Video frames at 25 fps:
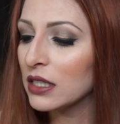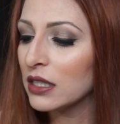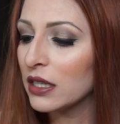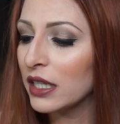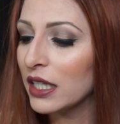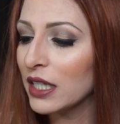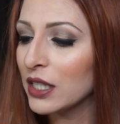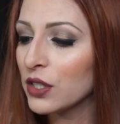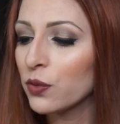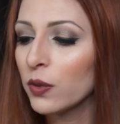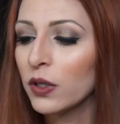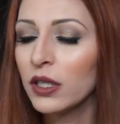
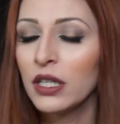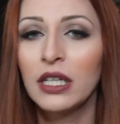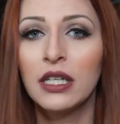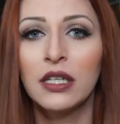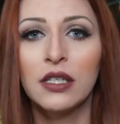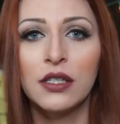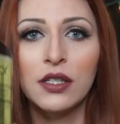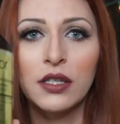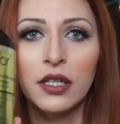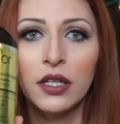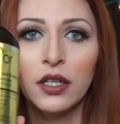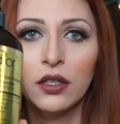This one
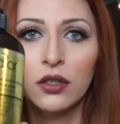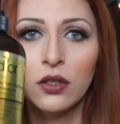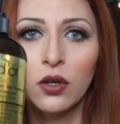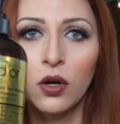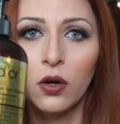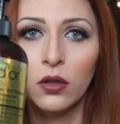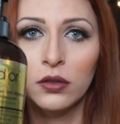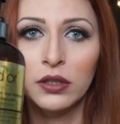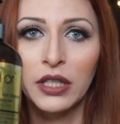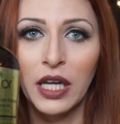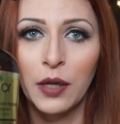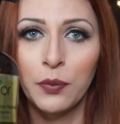is their
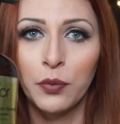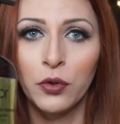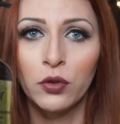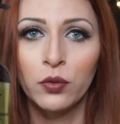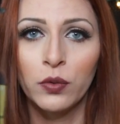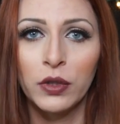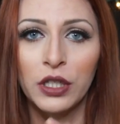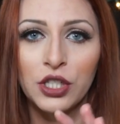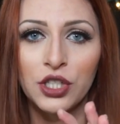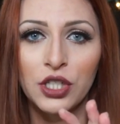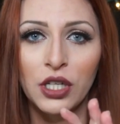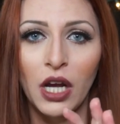gold label,
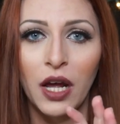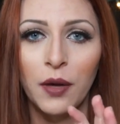which